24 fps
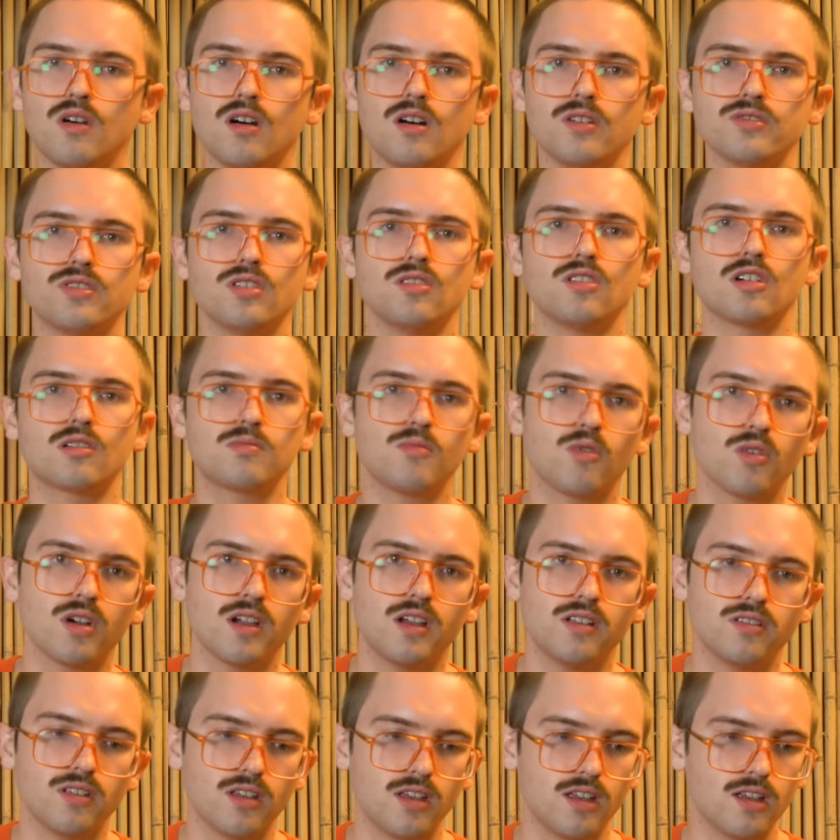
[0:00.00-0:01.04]
all to look more
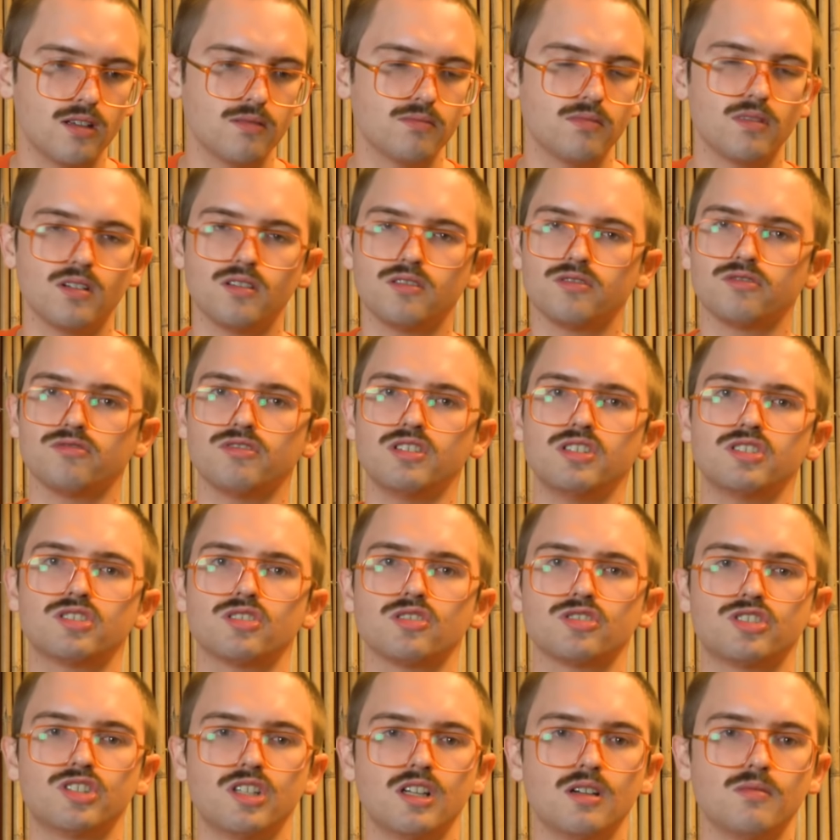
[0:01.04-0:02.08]
into him,
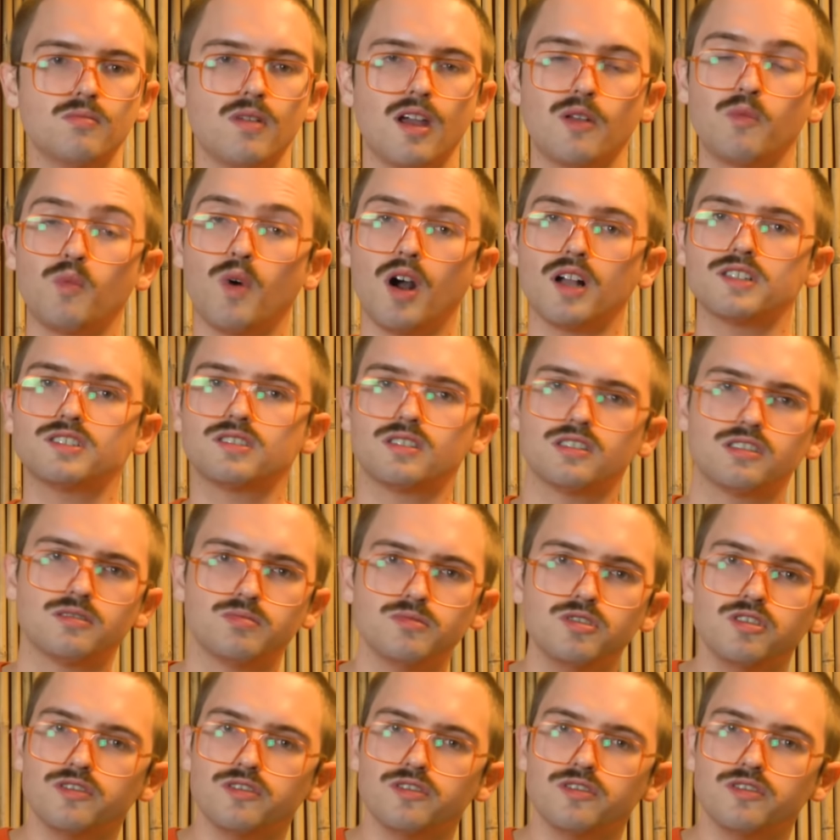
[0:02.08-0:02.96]
research him, and watch this